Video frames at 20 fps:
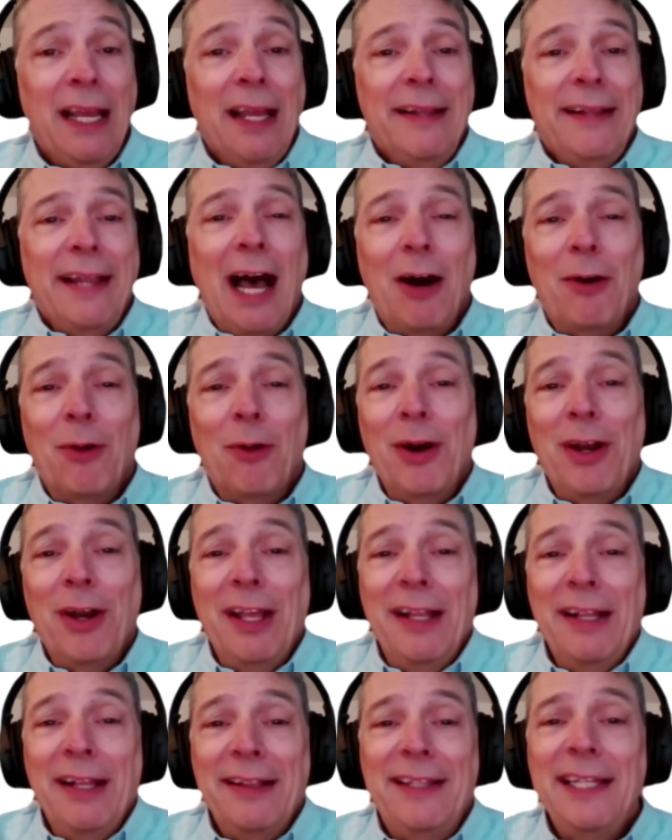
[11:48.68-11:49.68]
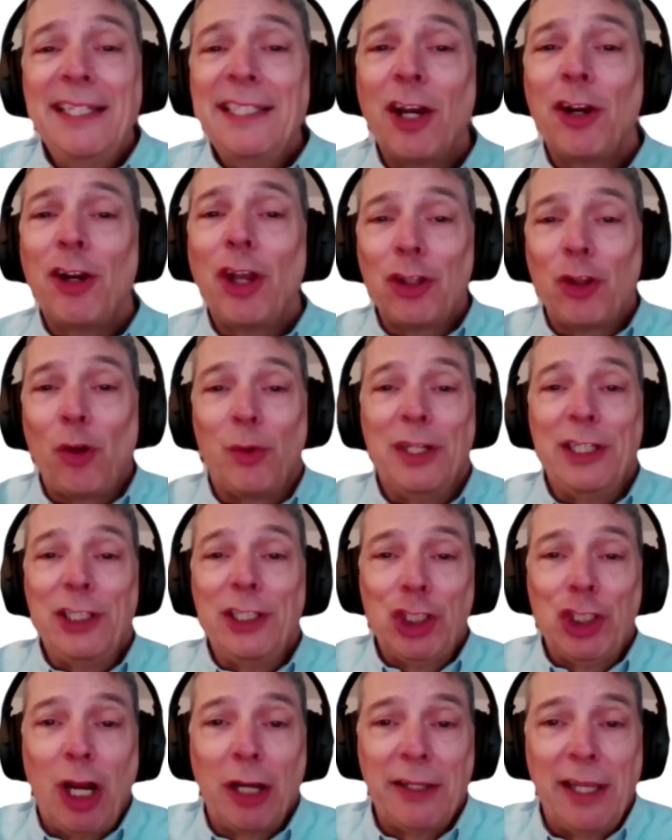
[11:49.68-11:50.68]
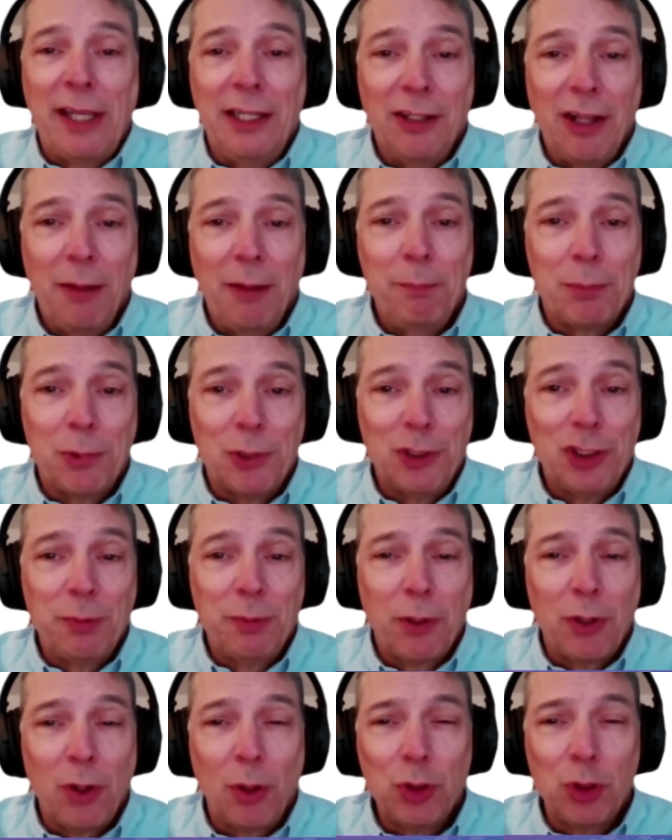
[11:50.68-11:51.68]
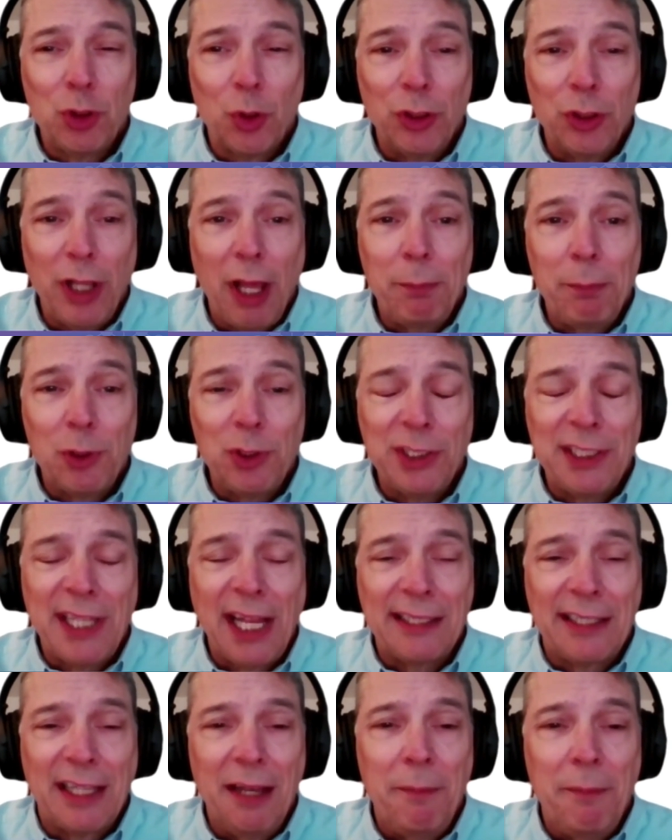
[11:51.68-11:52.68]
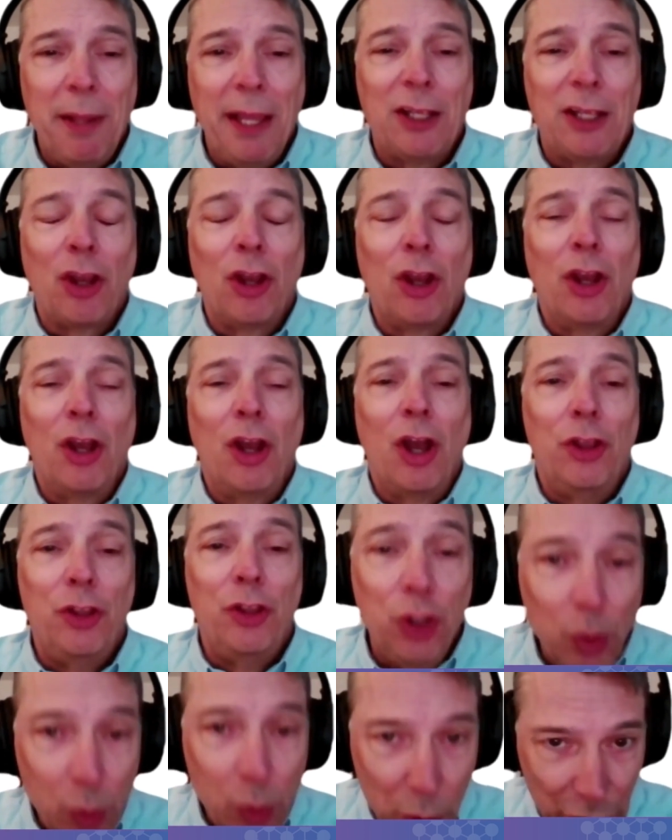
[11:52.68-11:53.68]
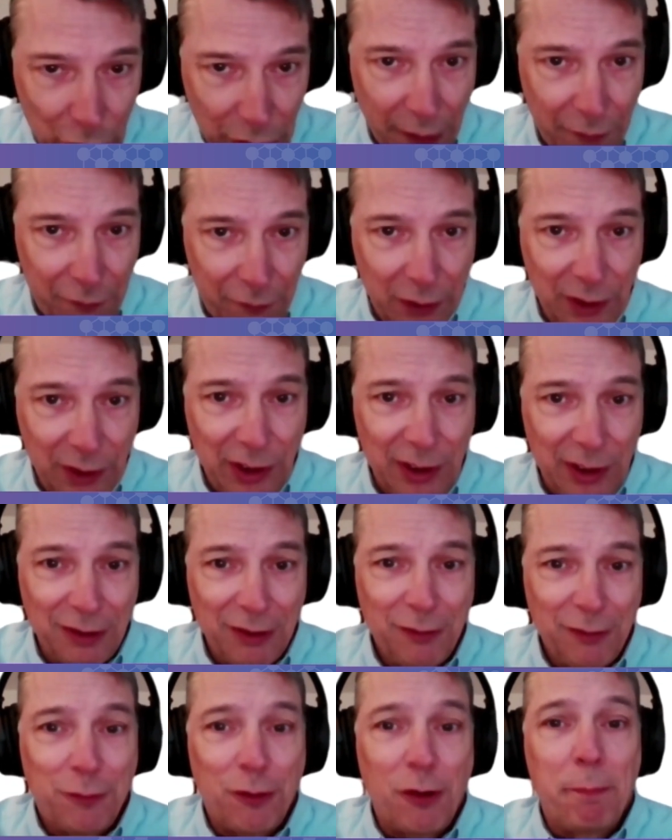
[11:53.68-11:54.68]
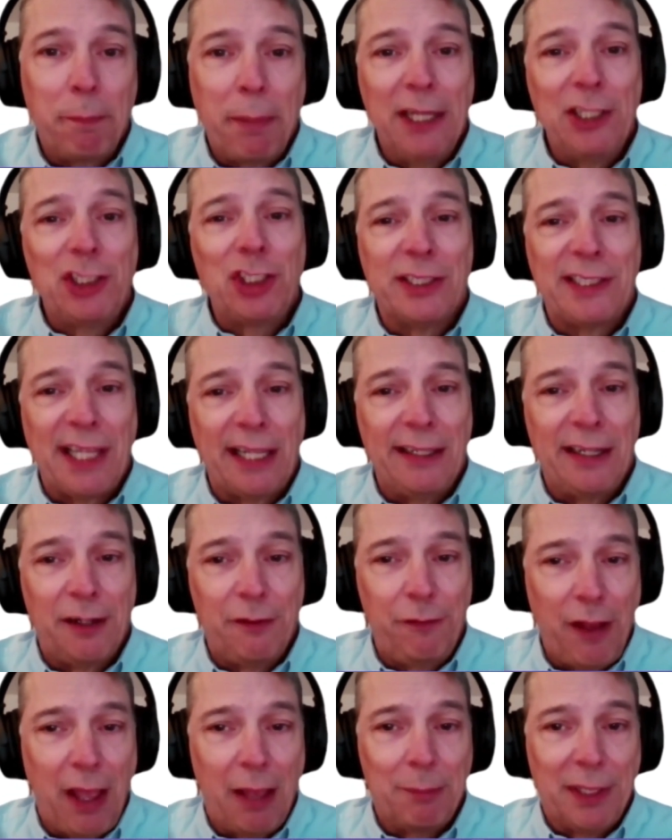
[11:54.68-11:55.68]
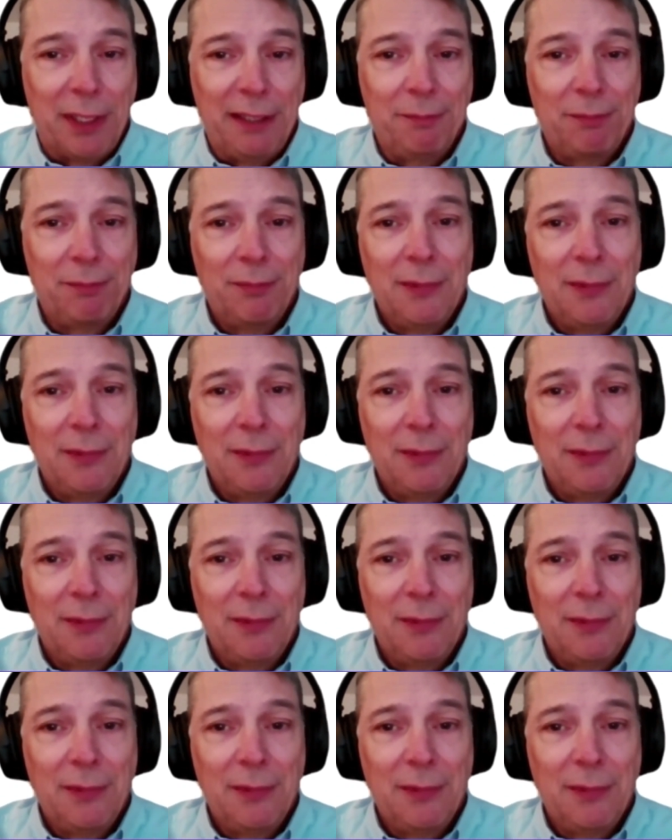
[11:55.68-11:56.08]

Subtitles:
Now, these are not only shocking numbers, but also numbers that can make a huge difference for patients and their family.